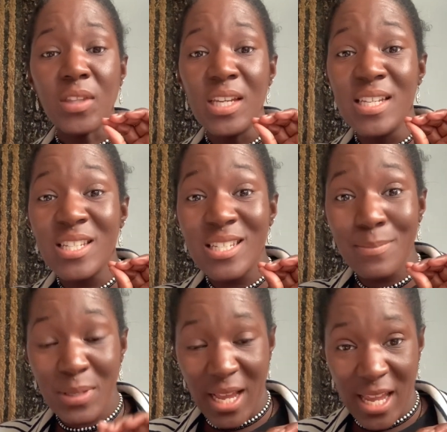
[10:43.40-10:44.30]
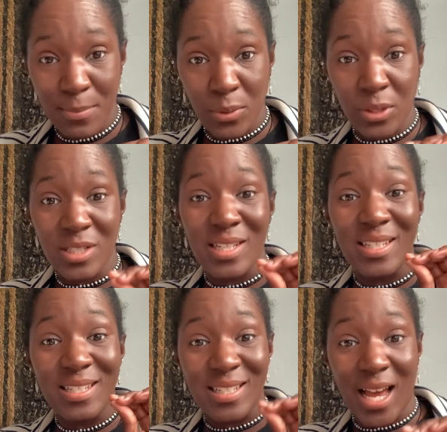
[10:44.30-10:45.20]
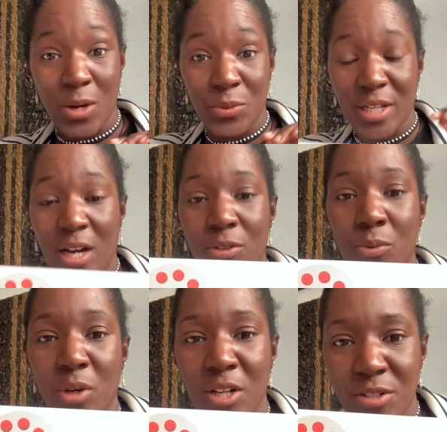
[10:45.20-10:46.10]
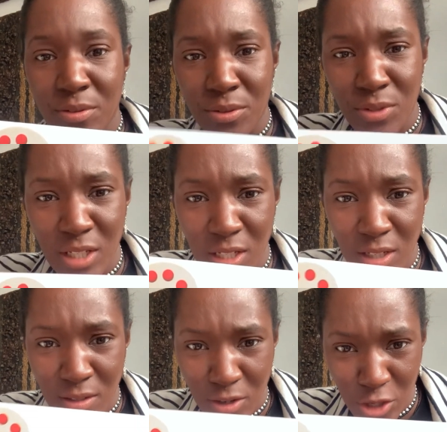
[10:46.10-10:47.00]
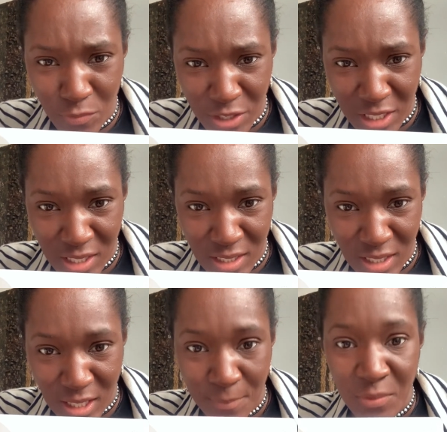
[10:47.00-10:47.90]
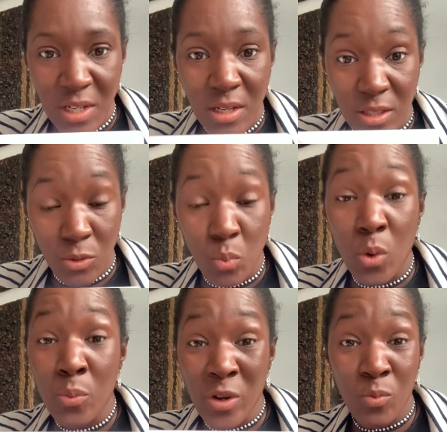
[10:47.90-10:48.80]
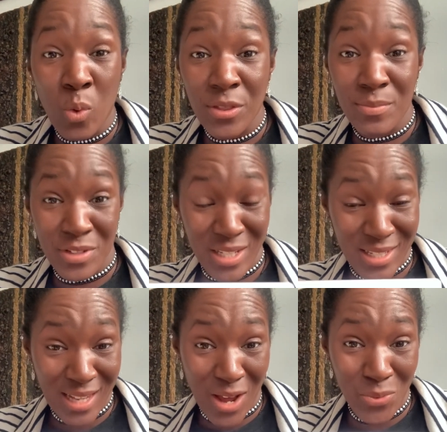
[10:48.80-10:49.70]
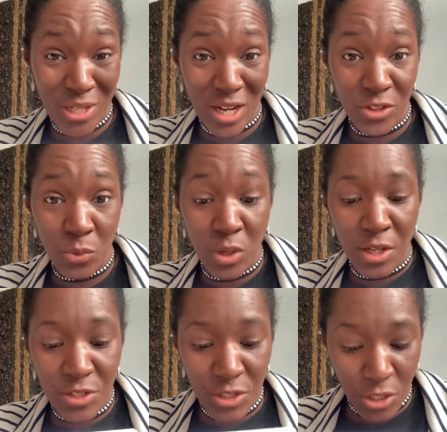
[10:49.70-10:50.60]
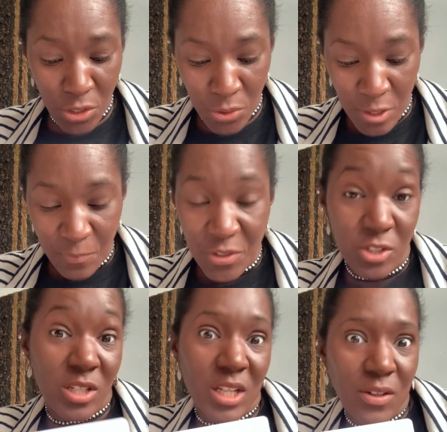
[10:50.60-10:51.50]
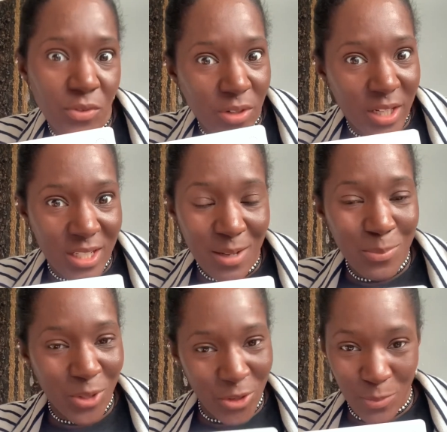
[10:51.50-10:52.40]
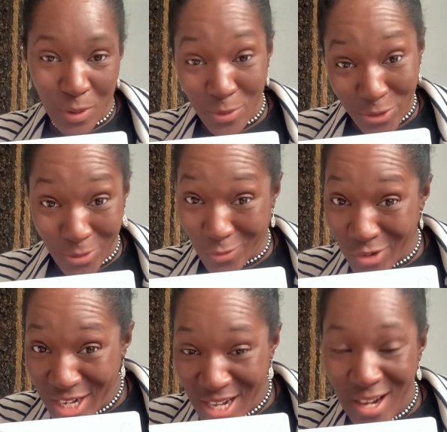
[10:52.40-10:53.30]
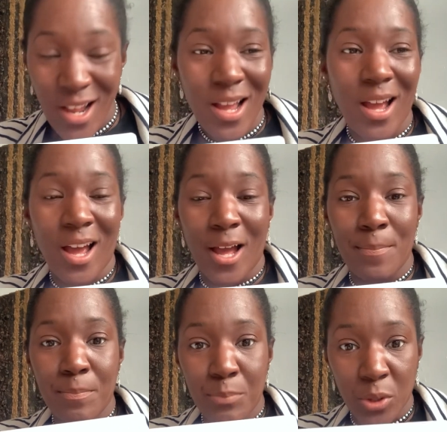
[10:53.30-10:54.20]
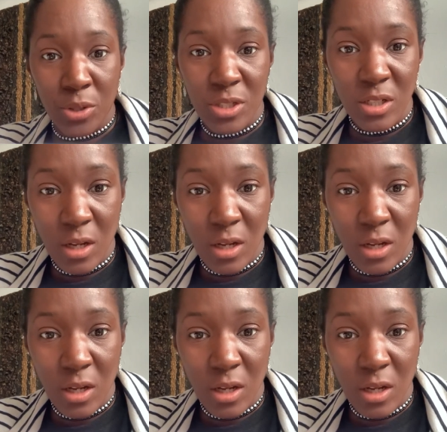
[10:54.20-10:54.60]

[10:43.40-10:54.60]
is to be able to sound out the words. So I don't think you can, hopefully you can see that. We want them to sound out the words. So just to give you an example, I know you probably know already, but